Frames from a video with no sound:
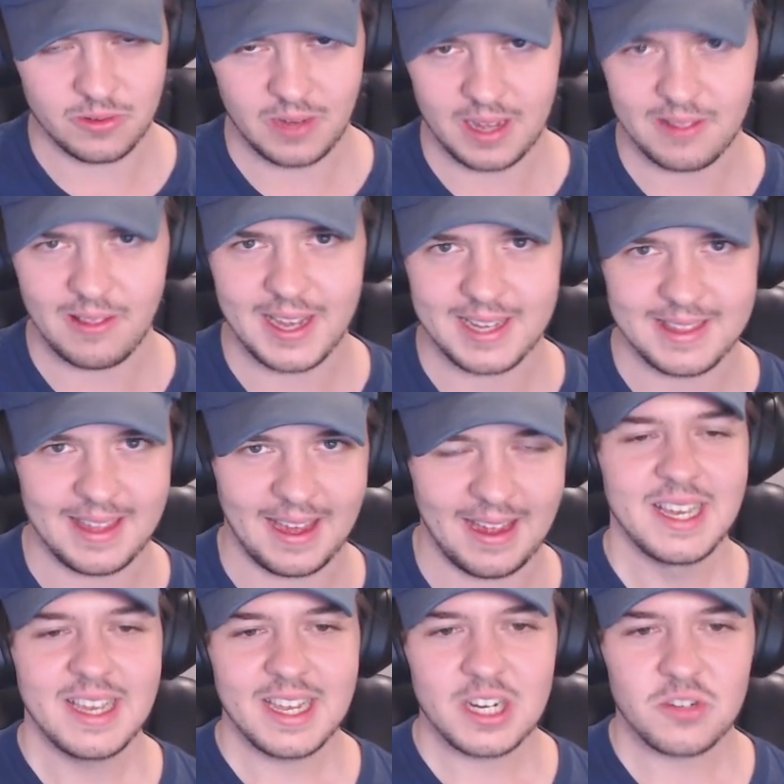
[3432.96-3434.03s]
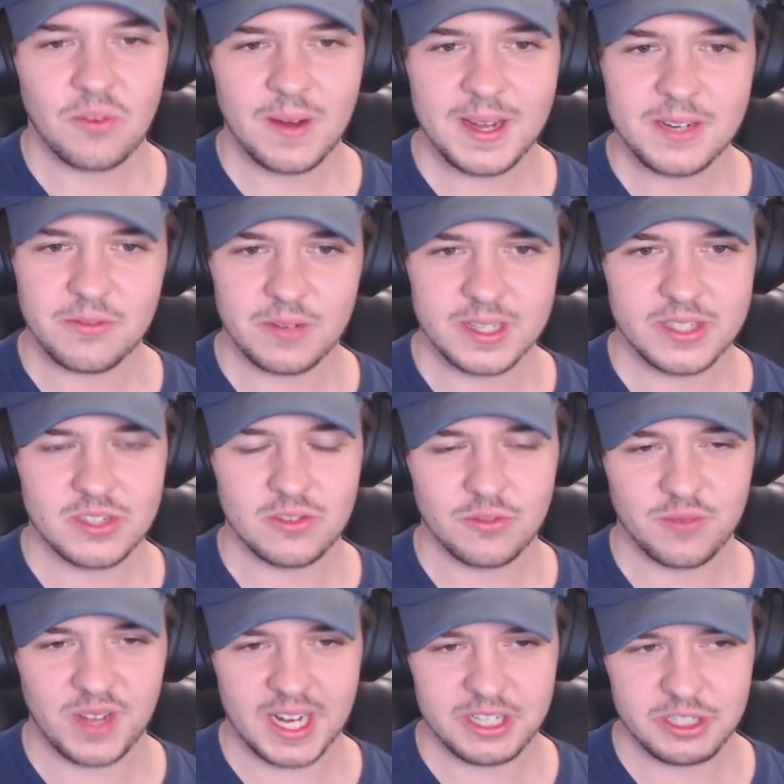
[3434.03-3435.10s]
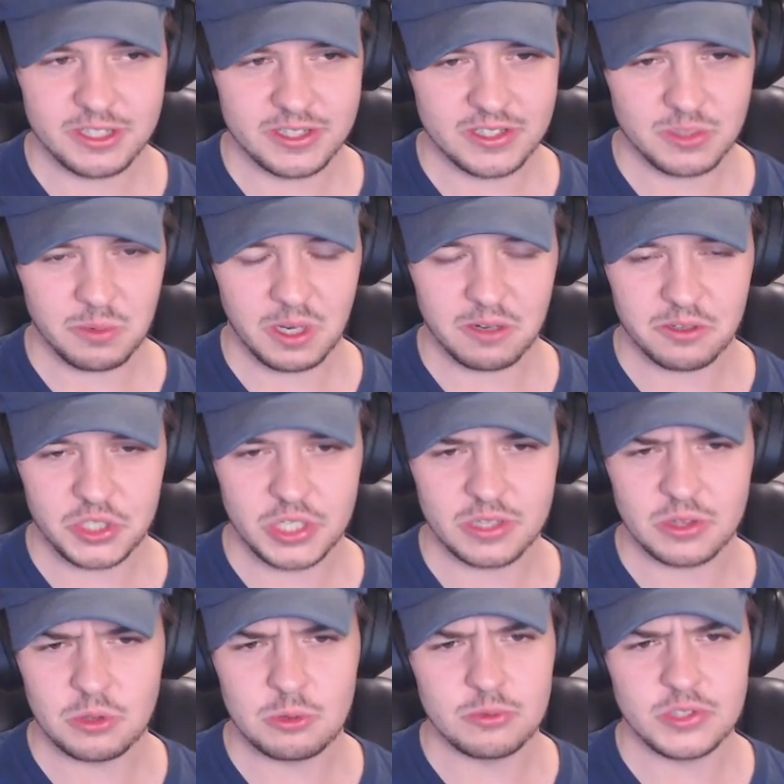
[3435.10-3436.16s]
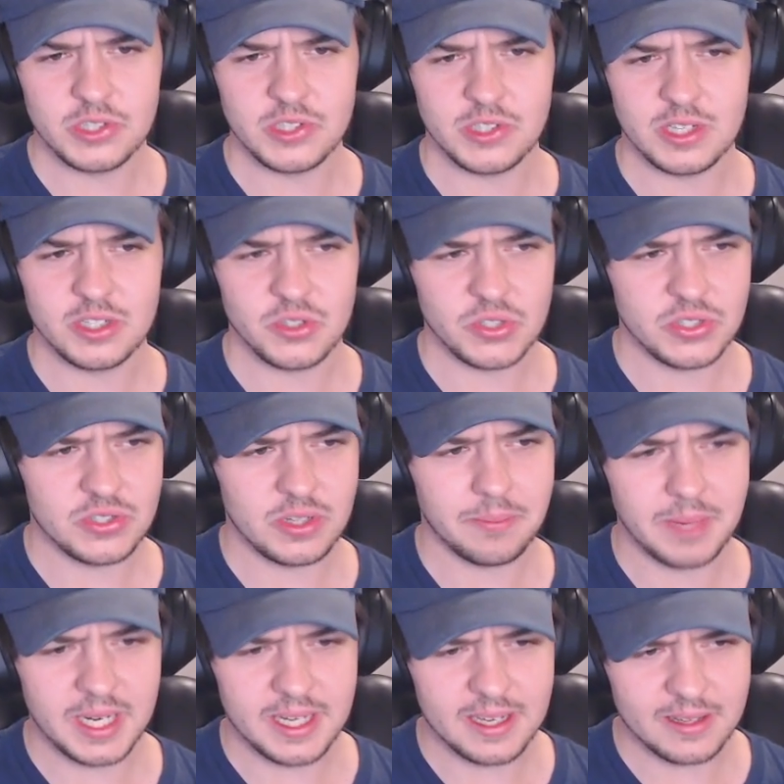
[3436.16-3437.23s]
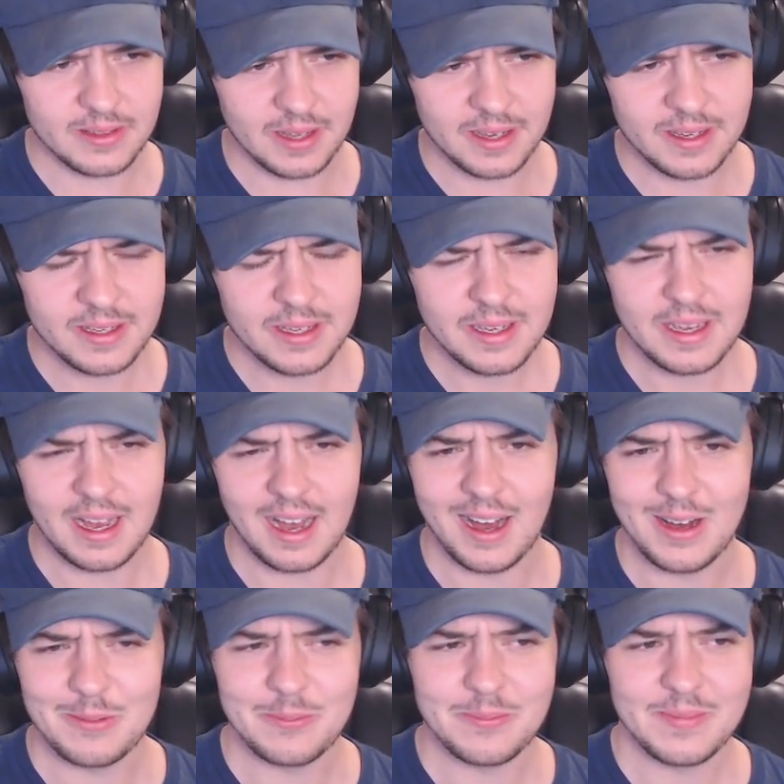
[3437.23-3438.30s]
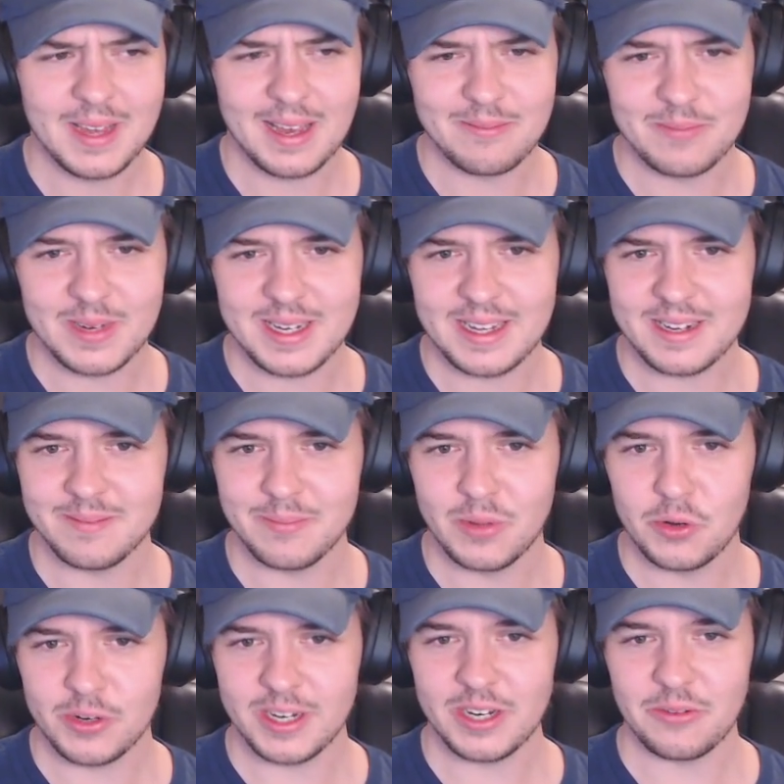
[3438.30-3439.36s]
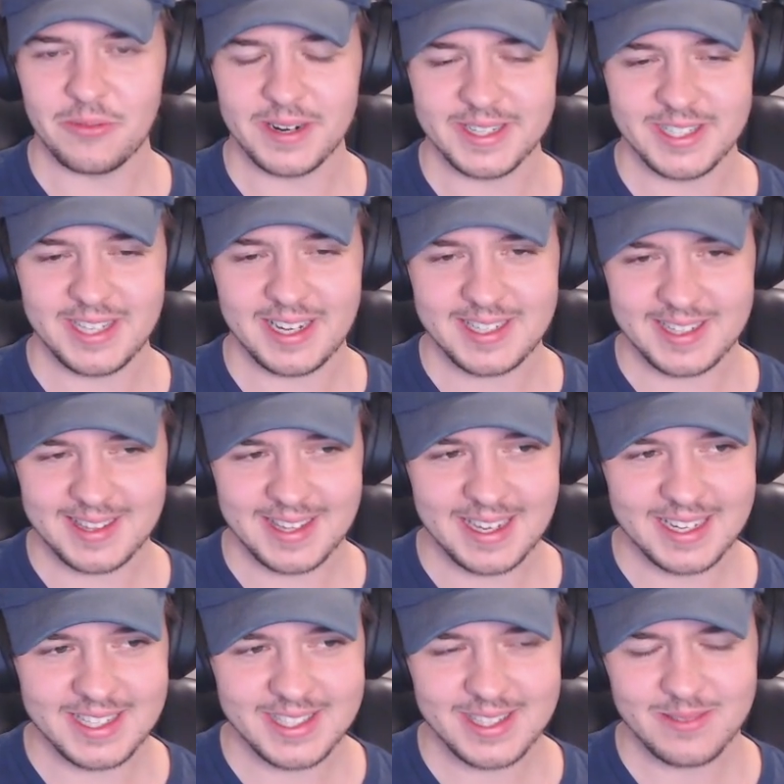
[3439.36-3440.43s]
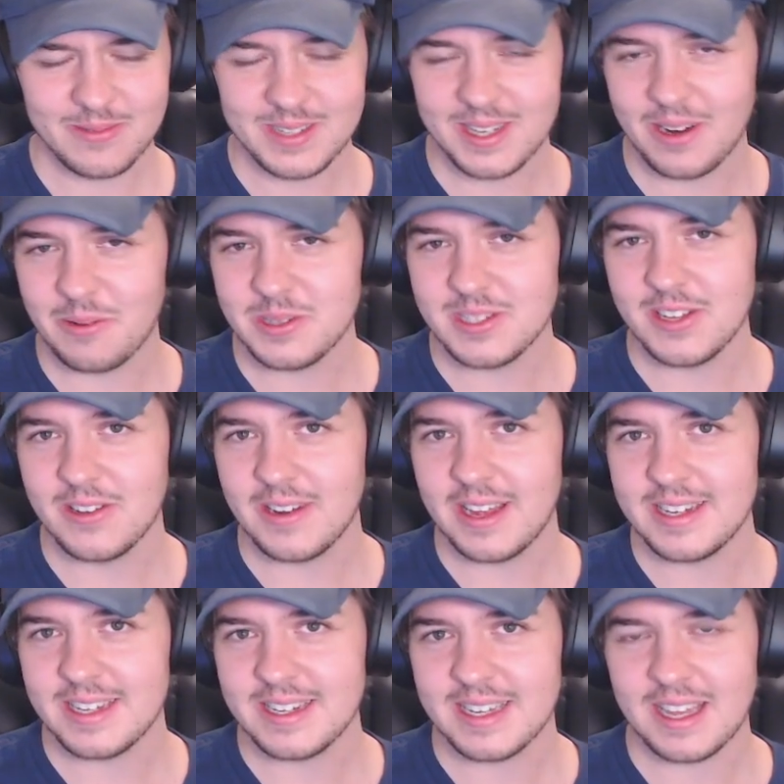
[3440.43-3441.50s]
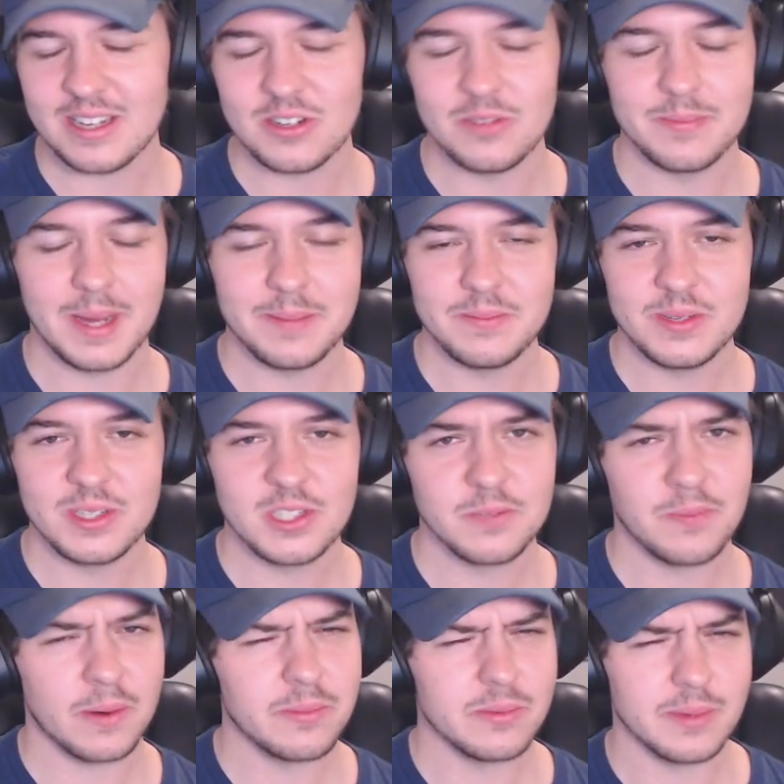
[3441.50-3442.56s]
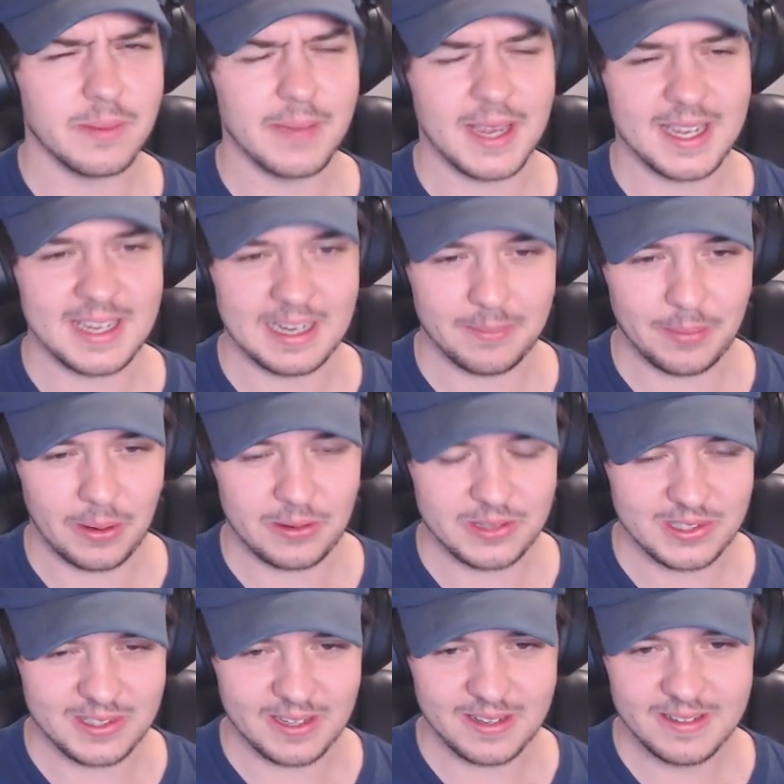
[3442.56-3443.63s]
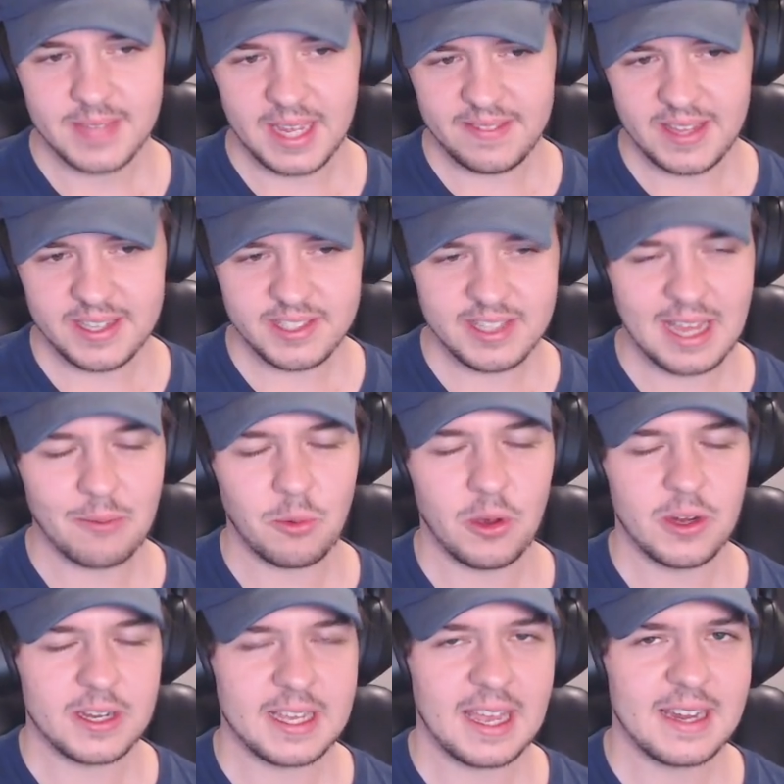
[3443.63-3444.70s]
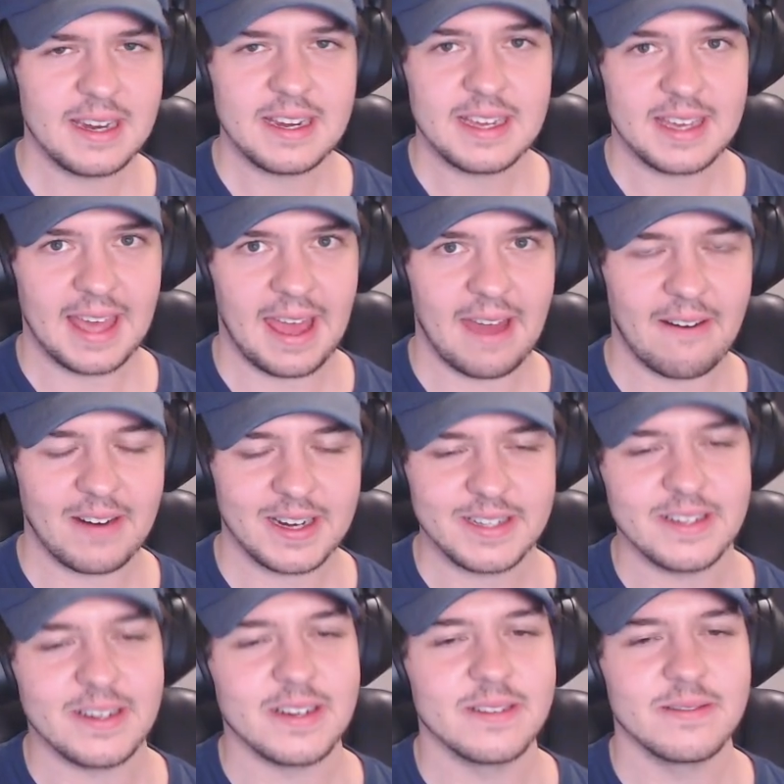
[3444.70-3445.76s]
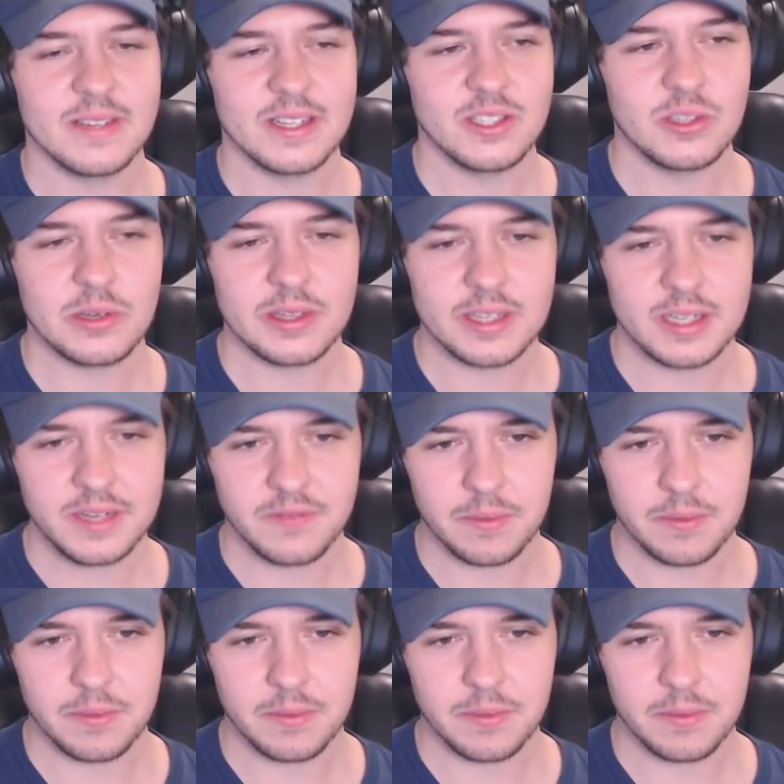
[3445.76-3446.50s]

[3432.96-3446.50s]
I like that. In grand Ritsu fashion as well, she loses interest immediately, and we need Mugi to recenter things. You know what's a good idea to get new members? Probably making a poster. And there's that word again, character. Let's look at the different